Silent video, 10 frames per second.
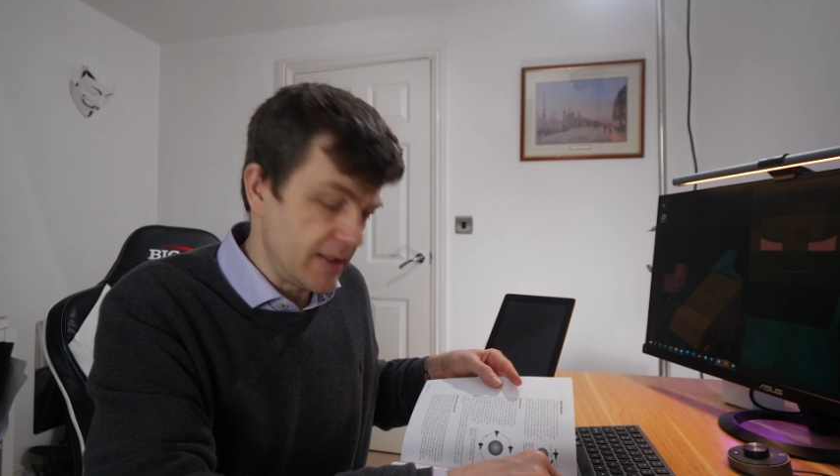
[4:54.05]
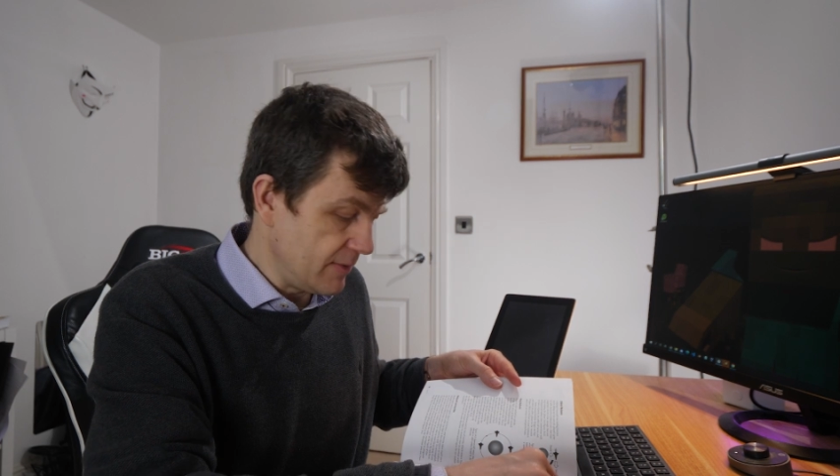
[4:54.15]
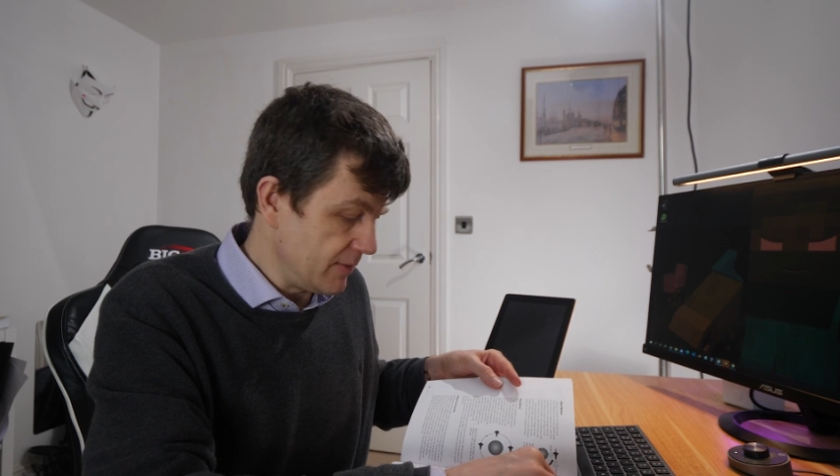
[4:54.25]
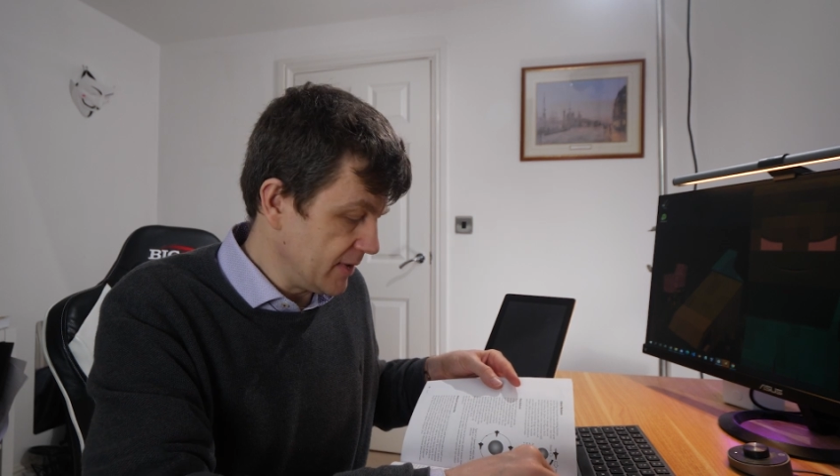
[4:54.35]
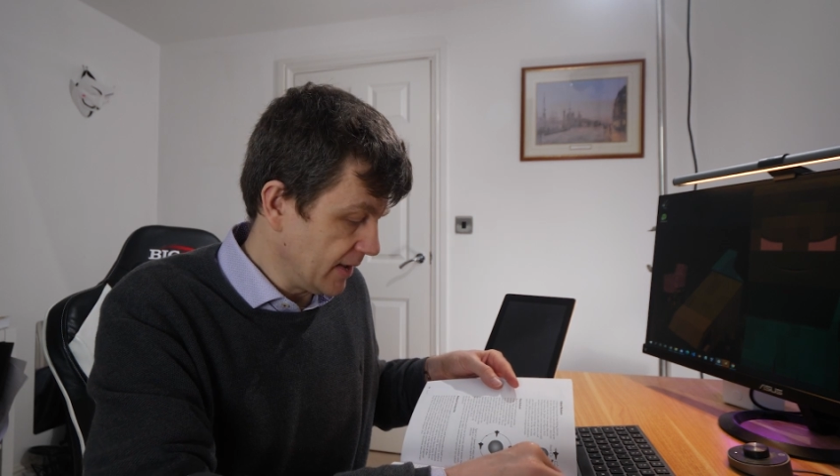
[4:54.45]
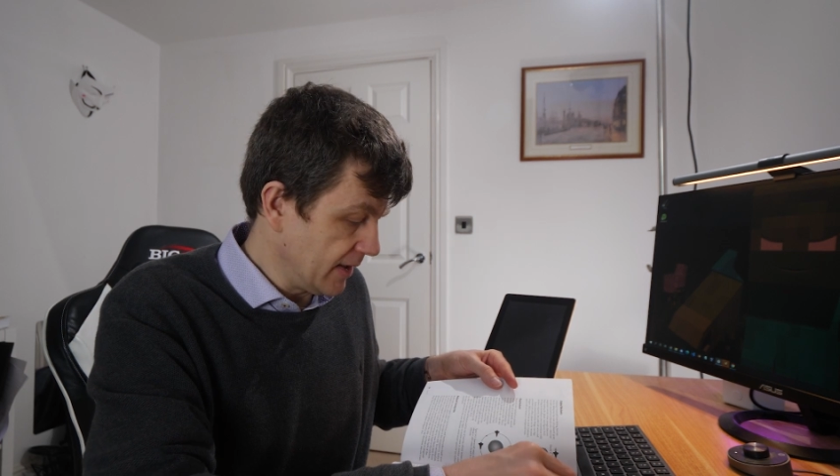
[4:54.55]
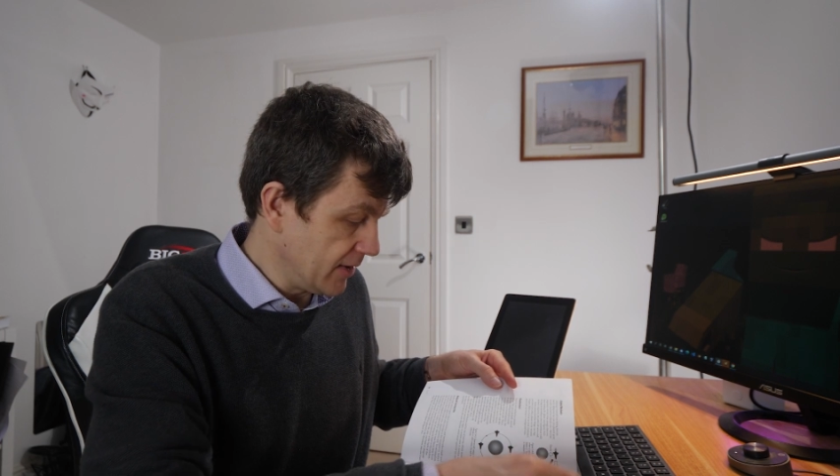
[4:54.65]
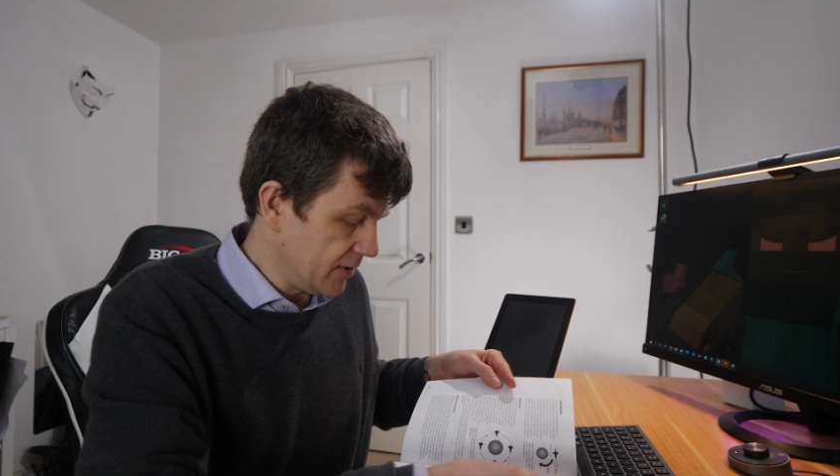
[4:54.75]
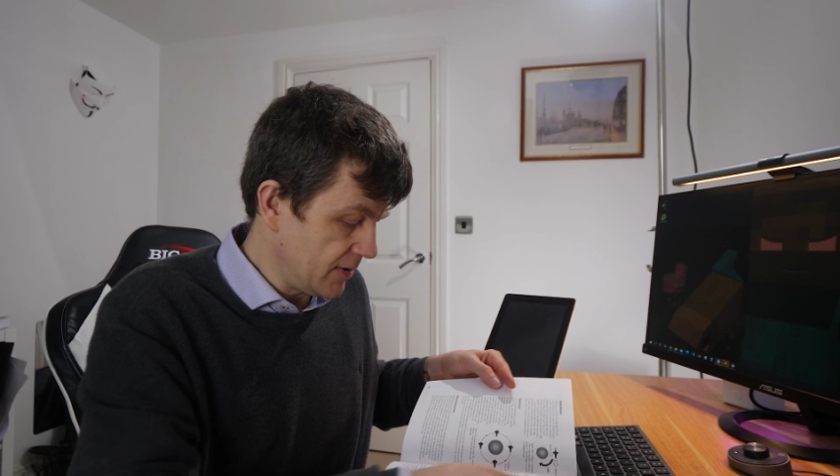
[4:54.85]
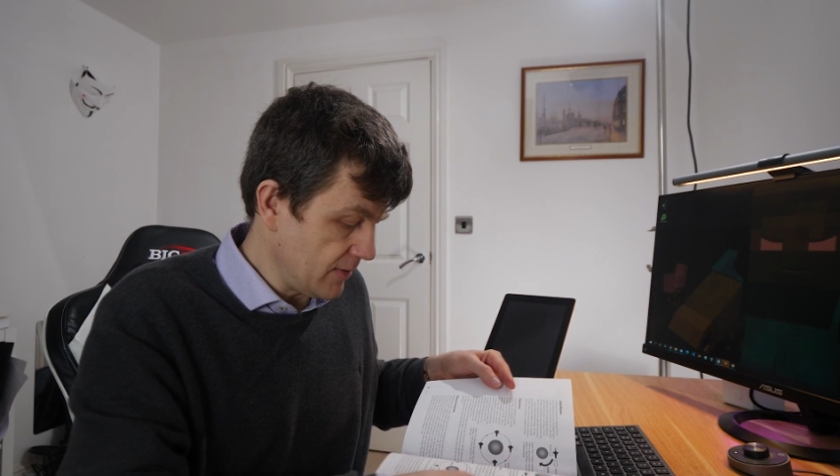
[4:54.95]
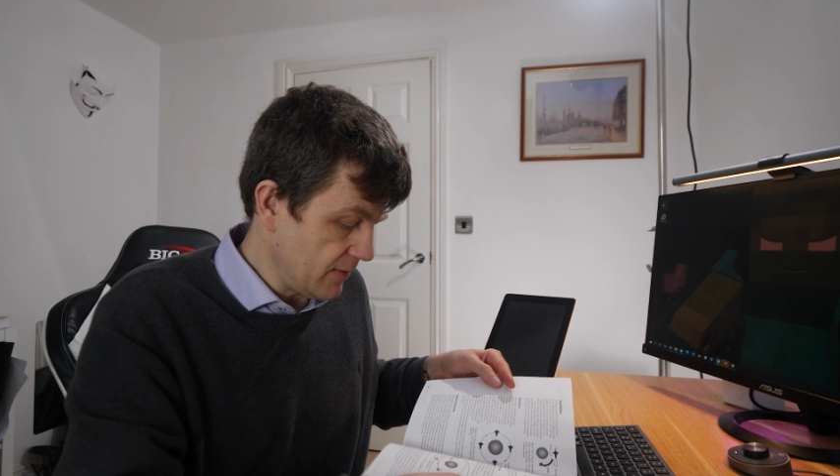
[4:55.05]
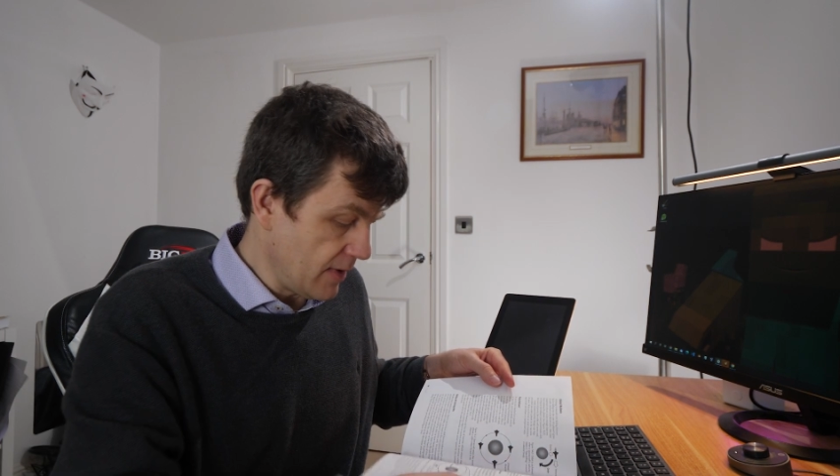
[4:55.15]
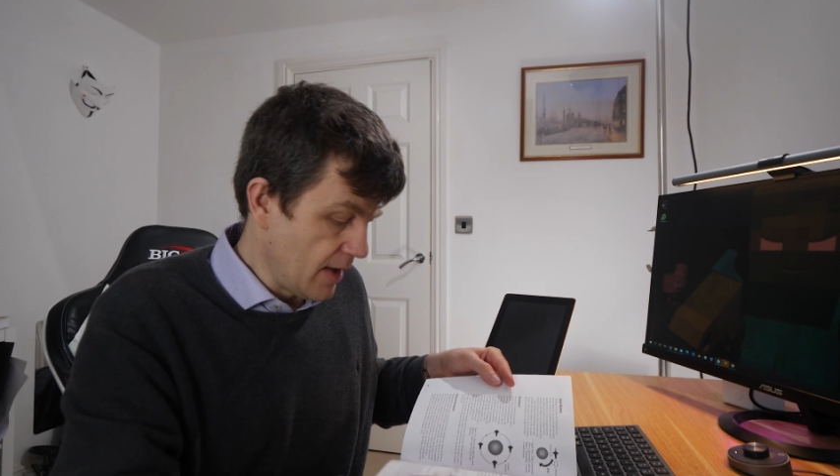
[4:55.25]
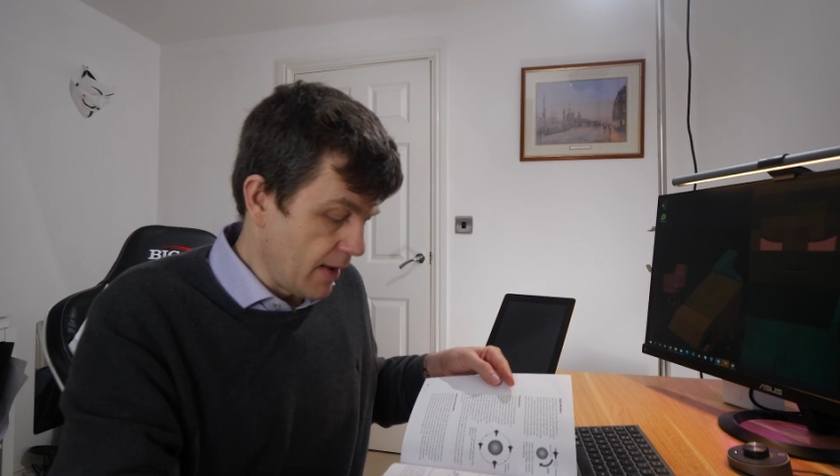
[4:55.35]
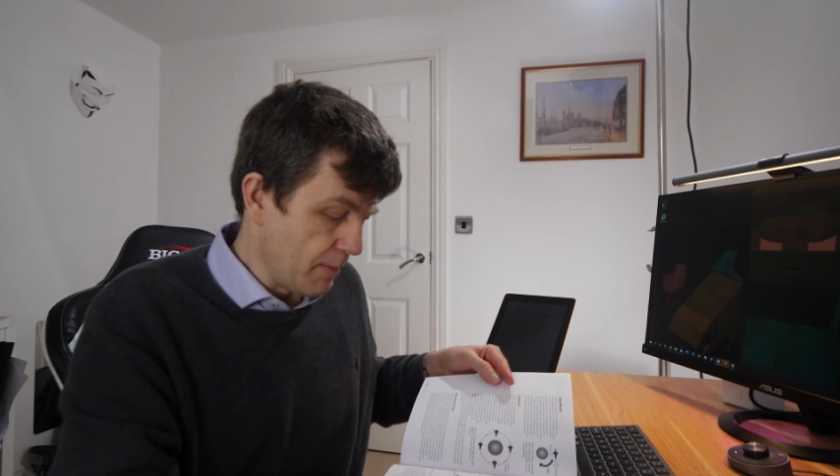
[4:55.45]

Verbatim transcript: be using to